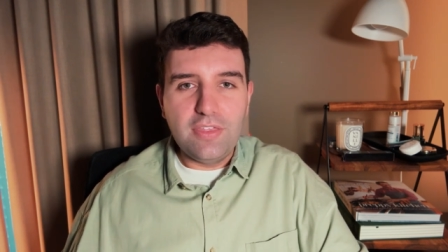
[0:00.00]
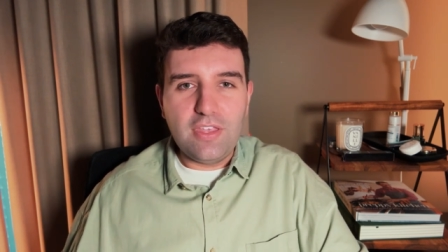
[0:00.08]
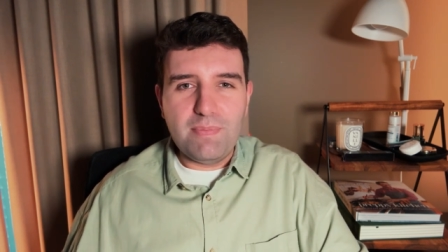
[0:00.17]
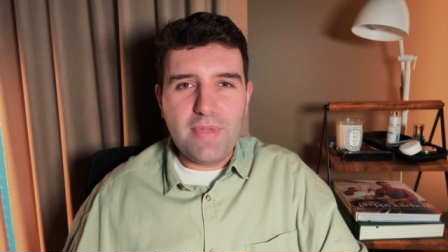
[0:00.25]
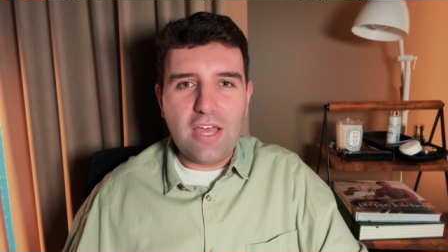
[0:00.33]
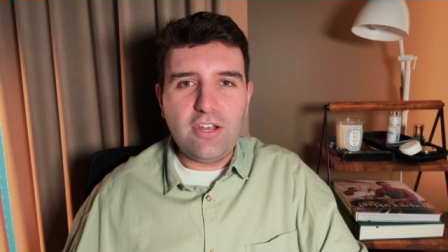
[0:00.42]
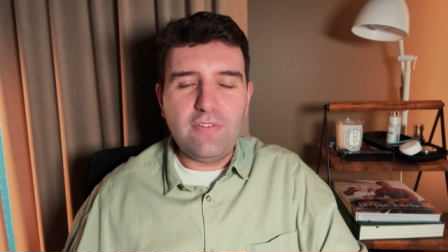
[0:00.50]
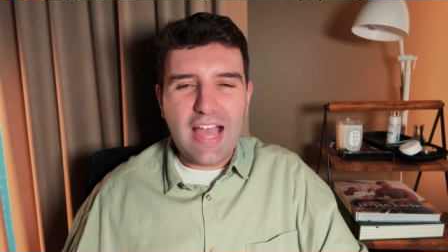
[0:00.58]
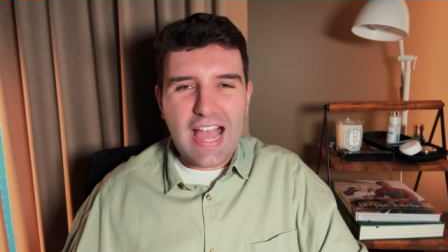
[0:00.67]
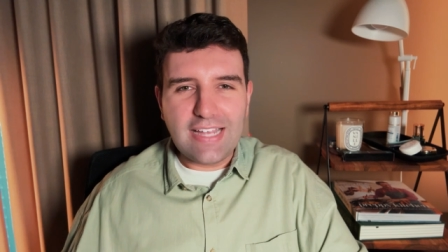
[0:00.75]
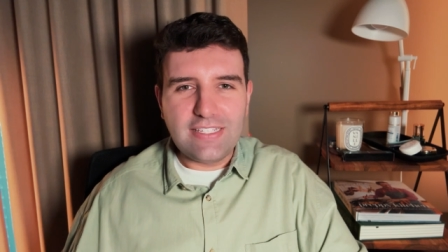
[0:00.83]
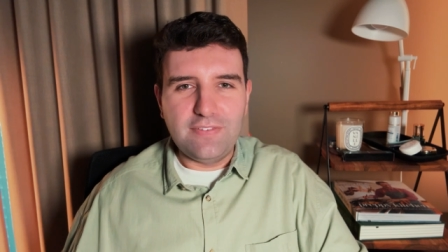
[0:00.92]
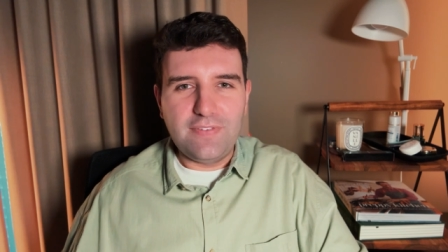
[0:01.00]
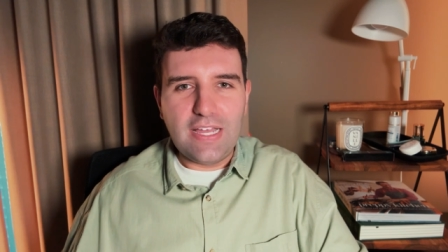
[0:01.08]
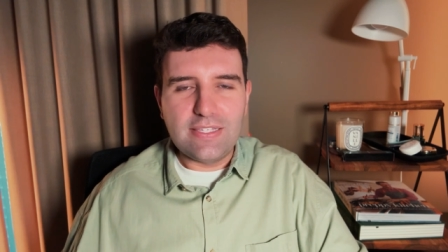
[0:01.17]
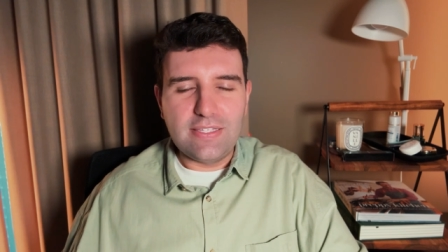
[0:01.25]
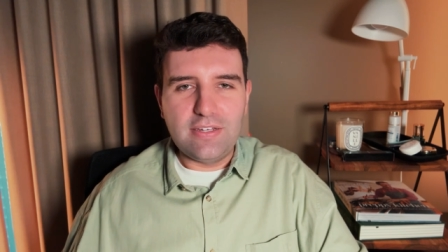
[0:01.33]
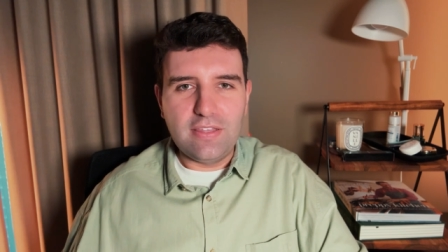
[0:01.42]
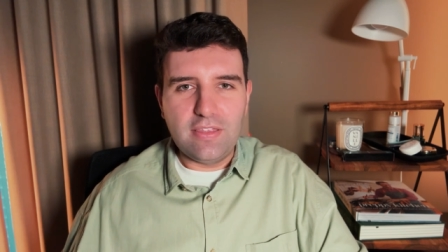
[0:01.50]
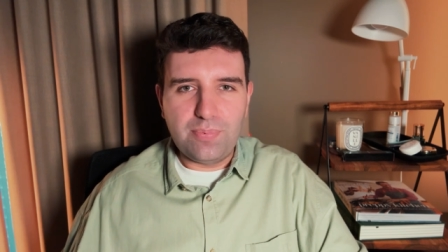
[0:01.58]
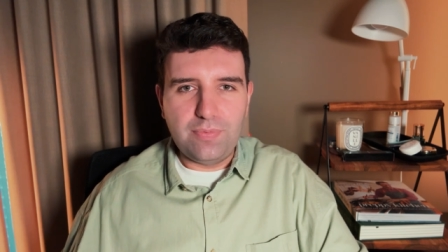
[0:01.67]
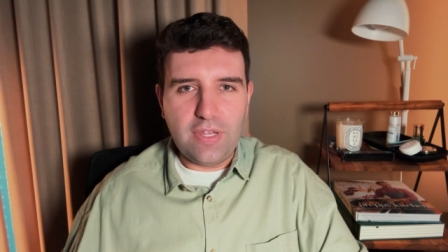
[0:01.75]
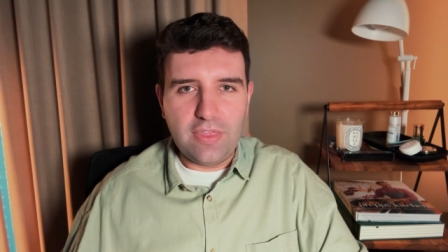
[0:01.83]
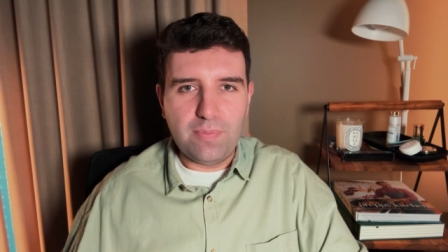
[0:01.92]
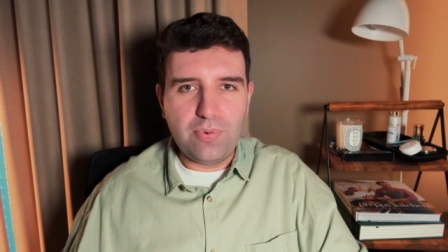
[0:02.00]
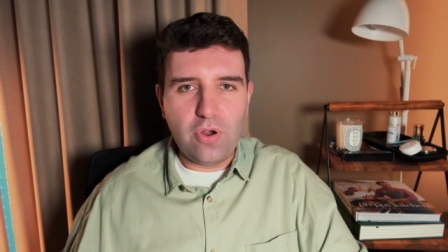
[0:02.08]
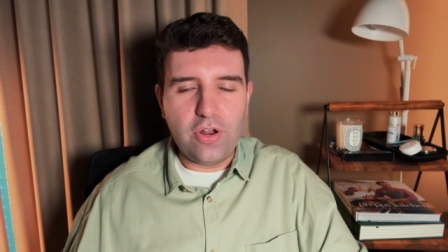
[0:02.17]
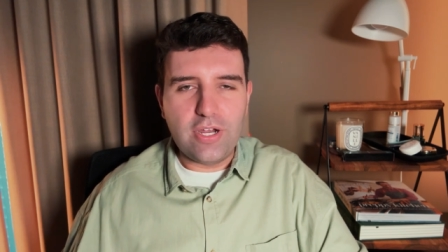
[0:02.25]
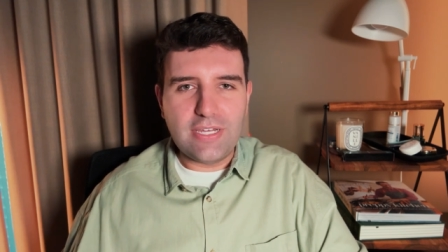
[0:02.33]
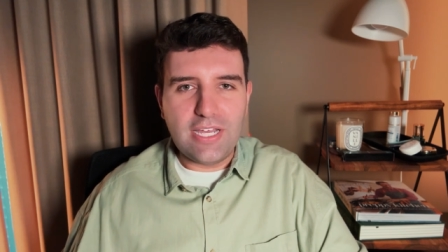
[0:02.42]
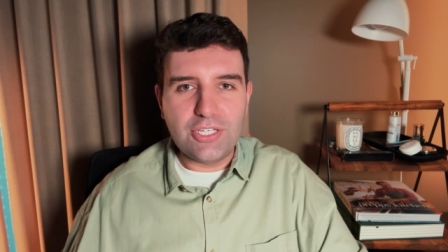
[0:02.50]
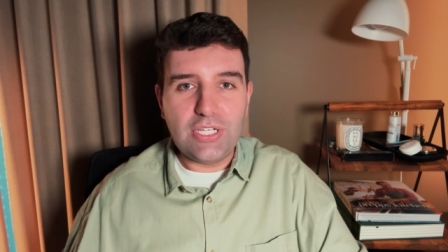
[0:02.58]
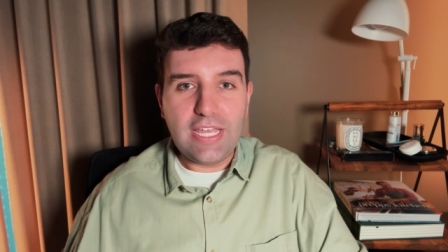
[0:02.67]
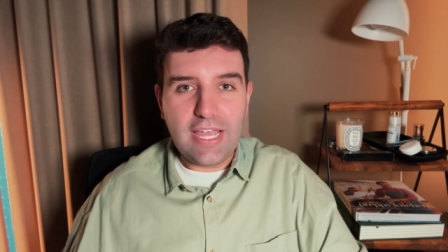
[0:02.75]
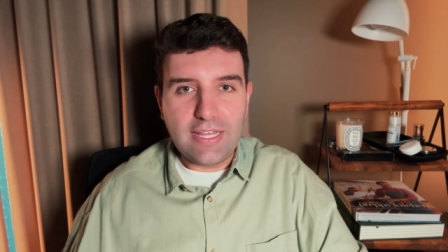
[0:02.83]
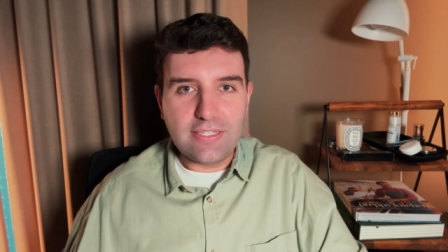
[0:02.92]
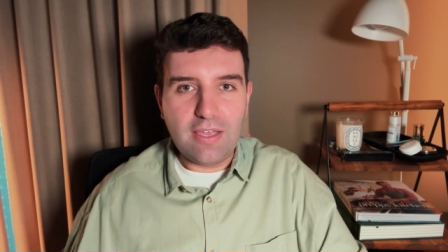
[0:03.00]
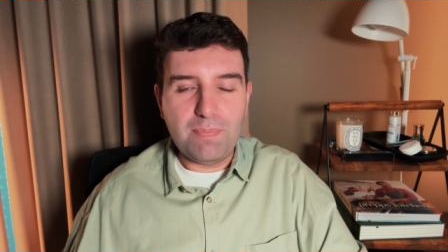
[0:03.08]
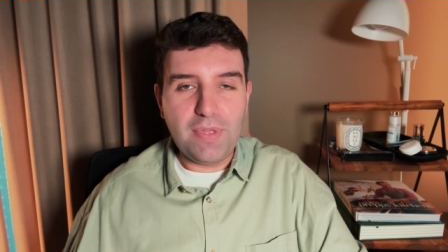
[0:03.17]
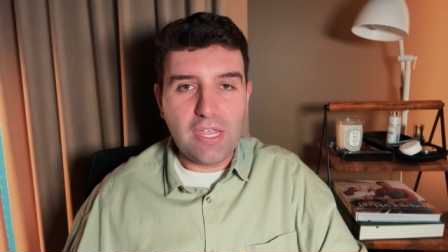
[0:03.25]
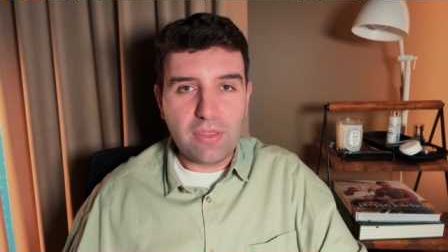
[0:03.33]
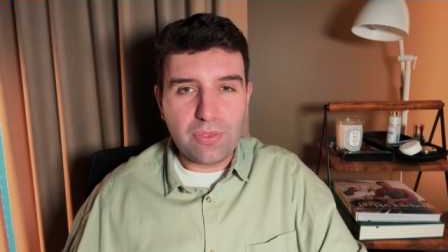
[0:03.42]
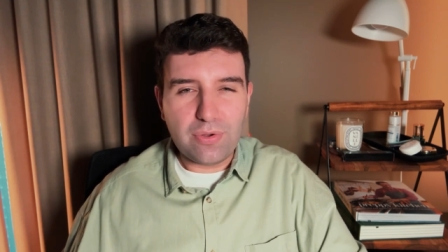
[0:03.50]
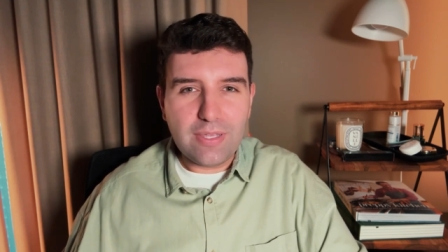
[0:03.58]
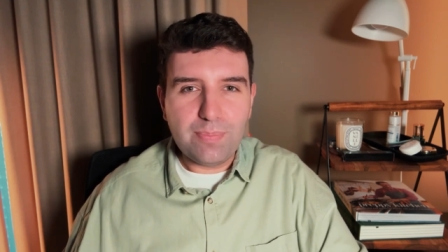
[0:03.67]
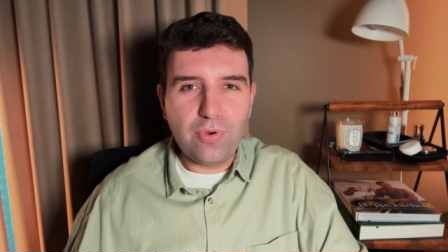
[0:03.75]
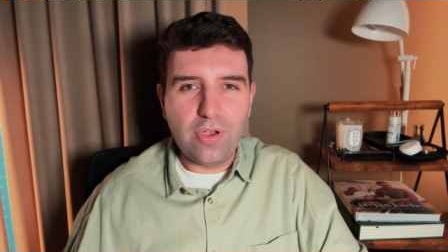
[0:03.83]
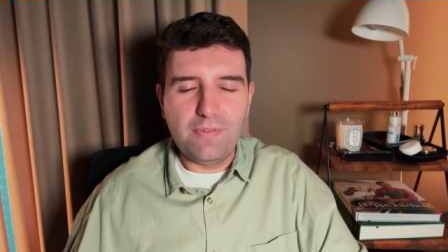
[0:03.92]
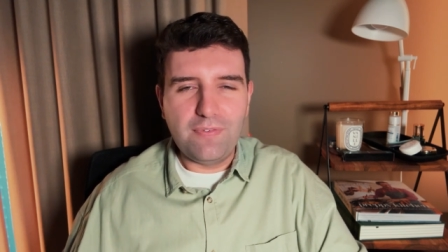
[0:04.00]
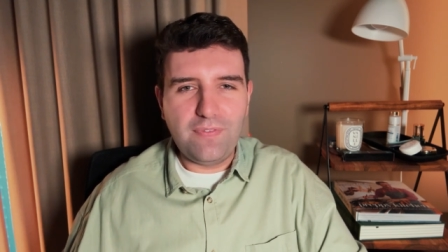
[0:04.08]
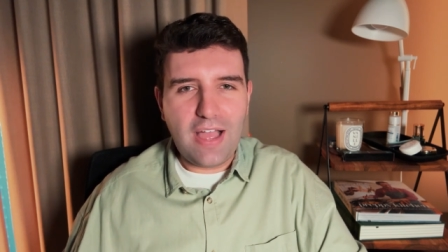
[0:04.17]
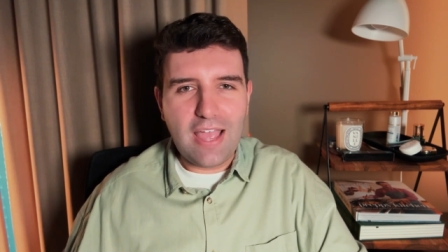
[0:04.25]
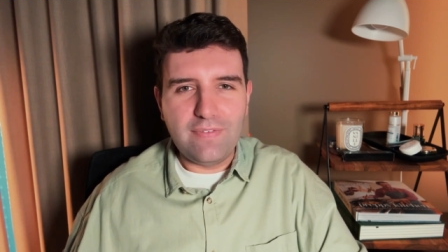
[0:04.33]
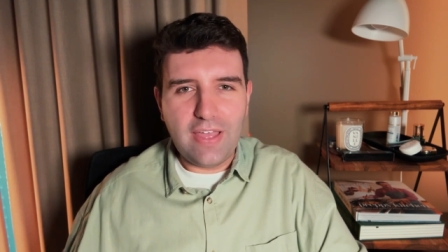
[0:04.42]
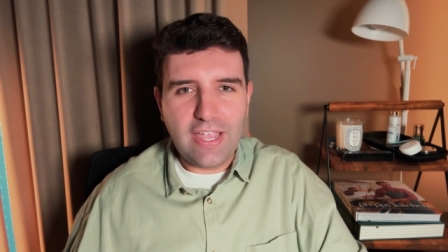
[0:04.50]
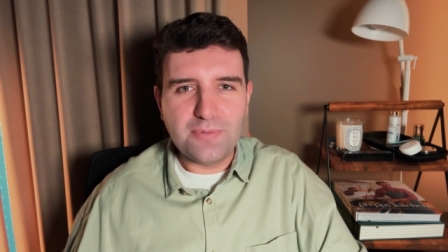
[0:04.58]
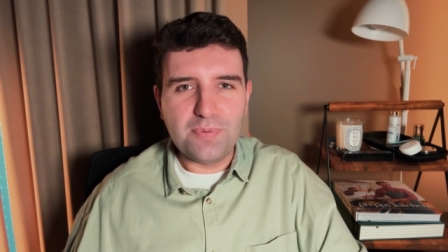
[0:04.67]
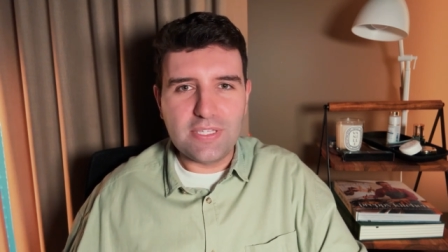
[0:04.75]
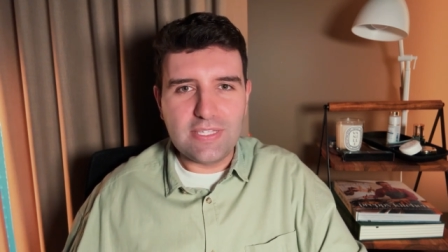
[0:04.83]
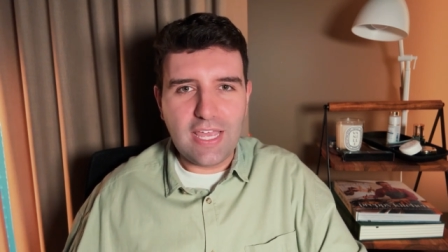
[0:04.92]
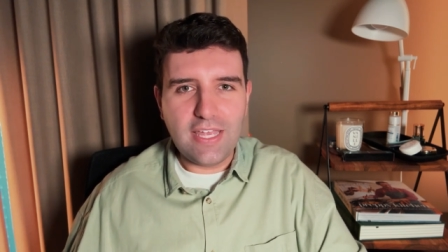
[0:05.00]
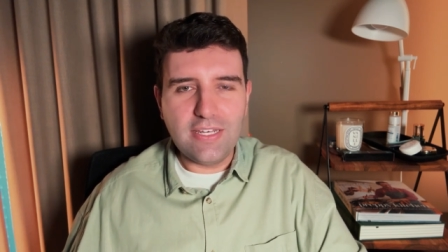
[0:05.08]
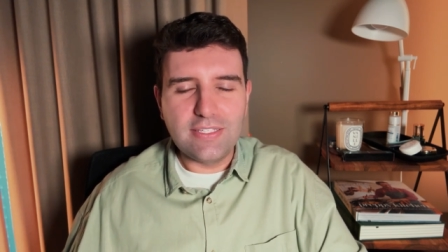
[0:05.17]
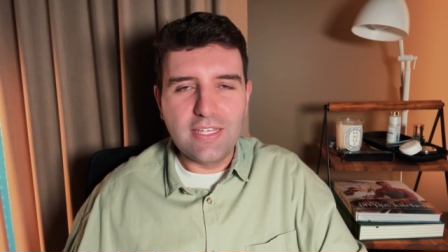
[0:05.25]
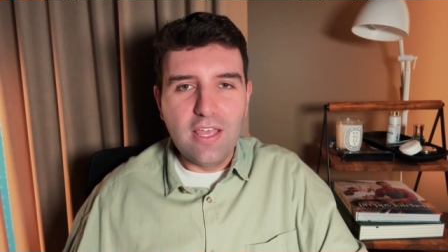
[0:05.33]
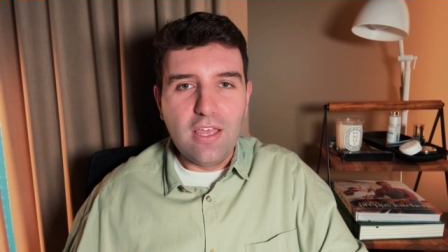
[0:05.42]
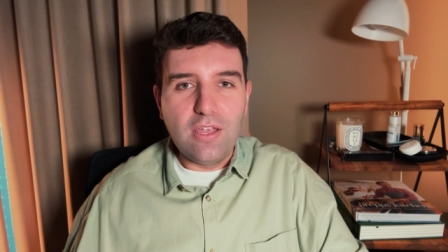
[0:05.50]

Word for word: the amount of active acid in the, in the product actually ends up being 3.58%,